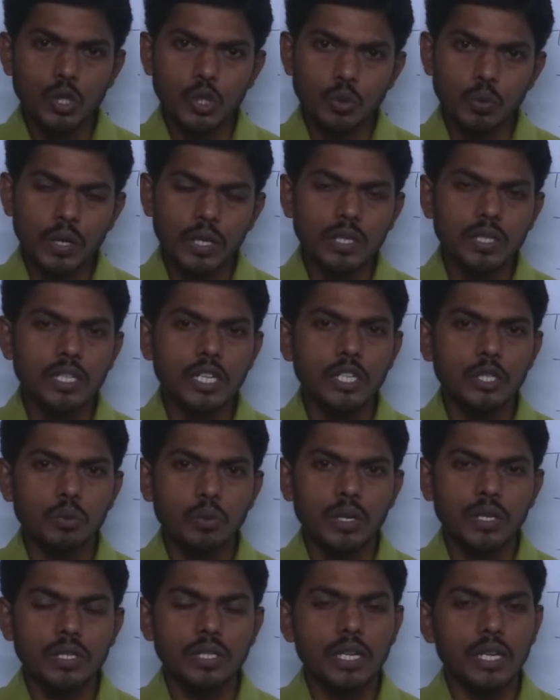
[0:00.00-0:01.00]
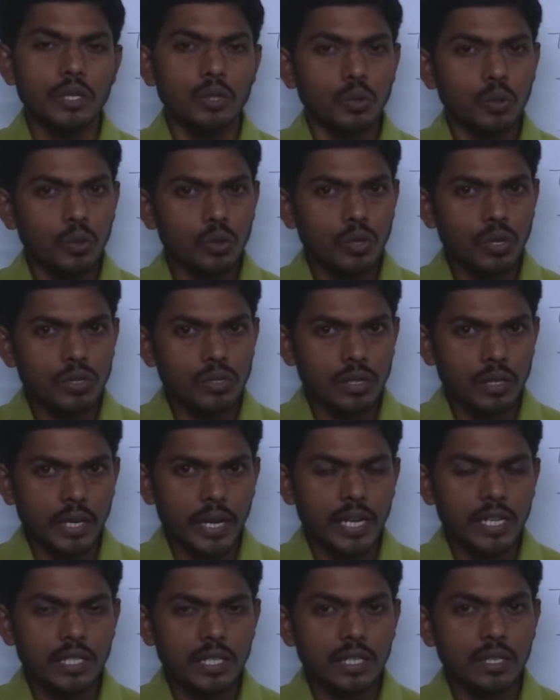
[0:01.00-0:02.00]
2020
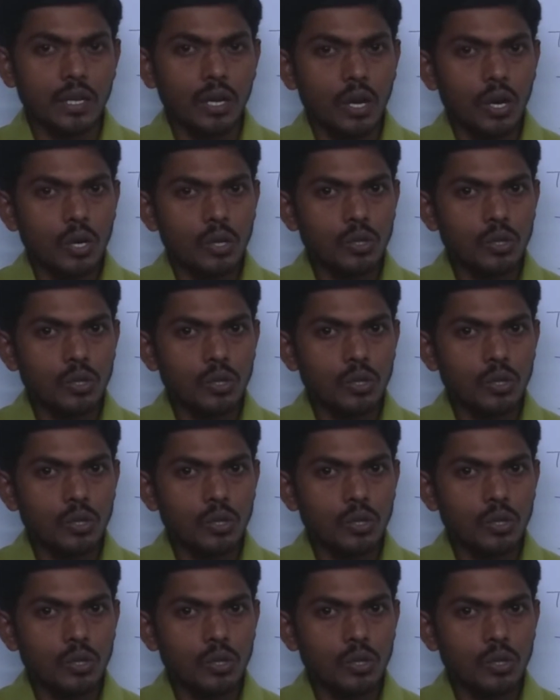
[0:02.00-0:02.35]
2019